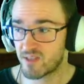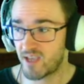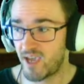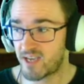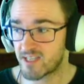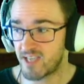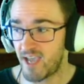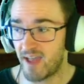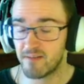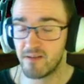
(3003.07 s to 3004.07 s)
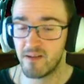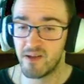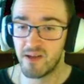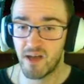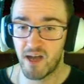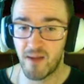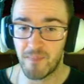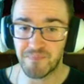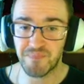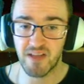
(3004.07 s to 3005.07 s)
The heck is that?
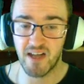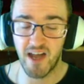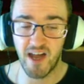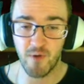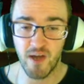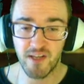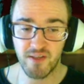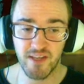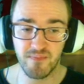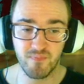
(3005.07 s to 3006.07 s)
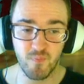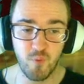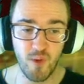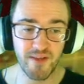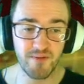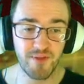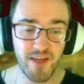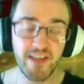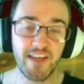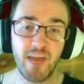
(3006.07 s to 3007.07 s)
Um, ironically, what you
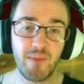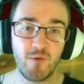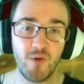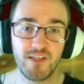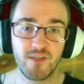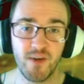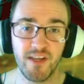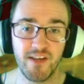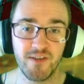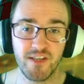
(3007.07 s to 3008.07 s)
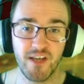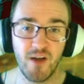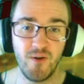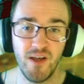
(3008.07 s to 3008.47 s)
think gaming was 20 years ago,